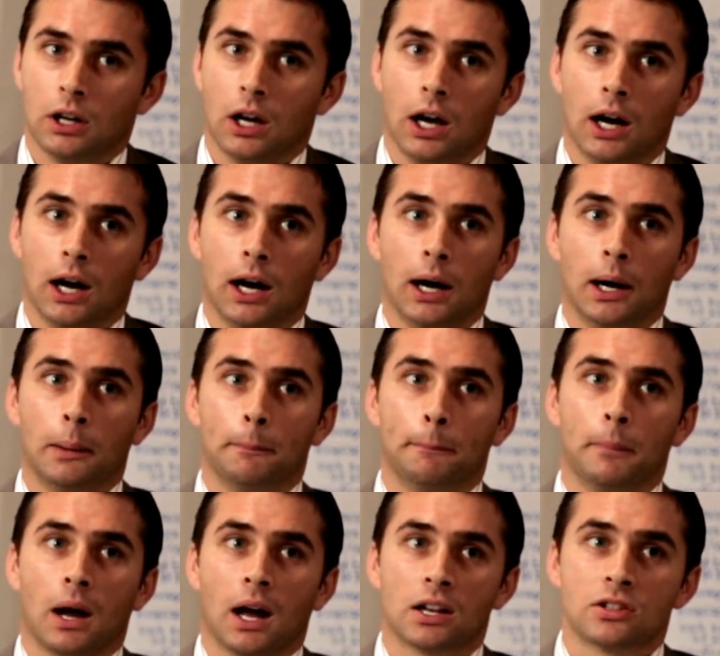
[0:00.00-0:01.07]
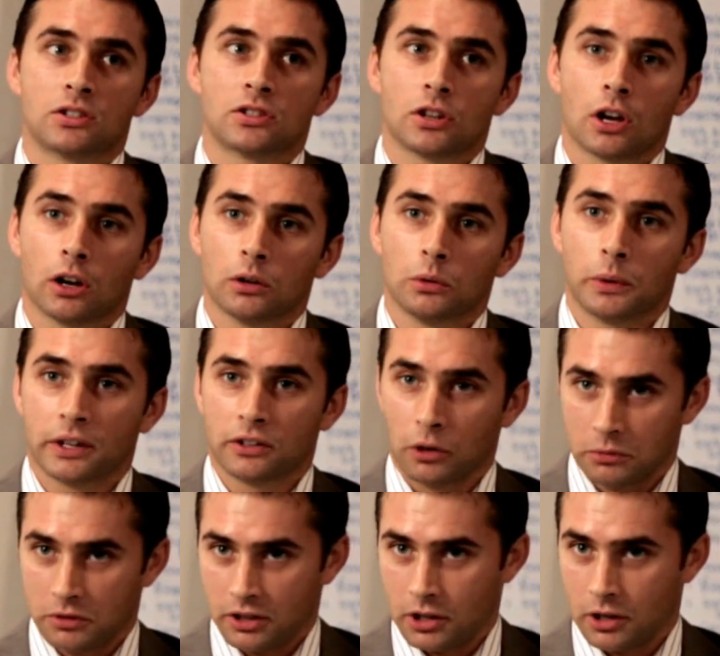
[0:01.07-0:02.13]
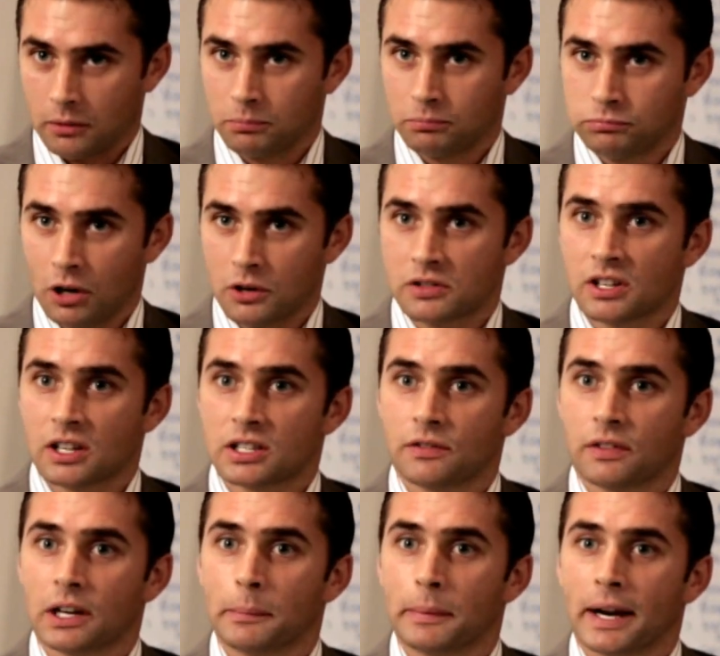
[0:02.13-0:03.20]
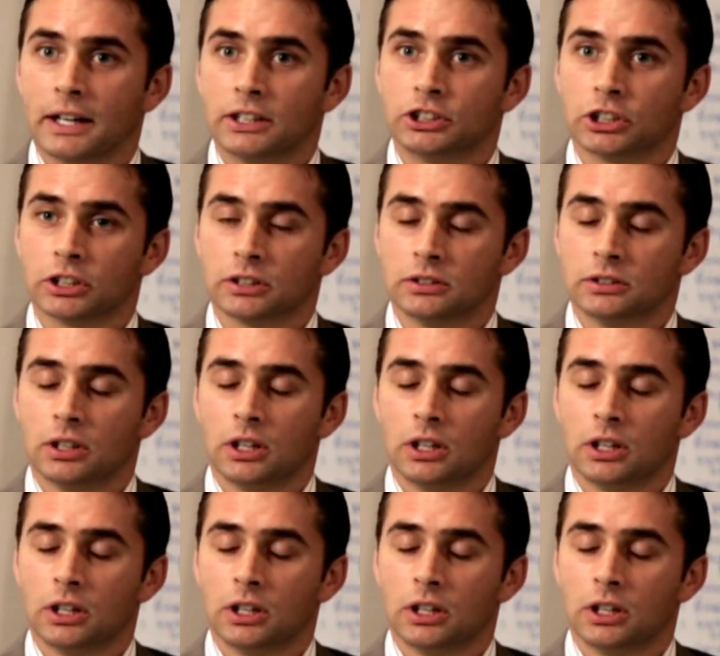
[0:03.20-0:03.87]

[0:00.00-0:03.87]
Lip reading: and so we adopted a process of elimination.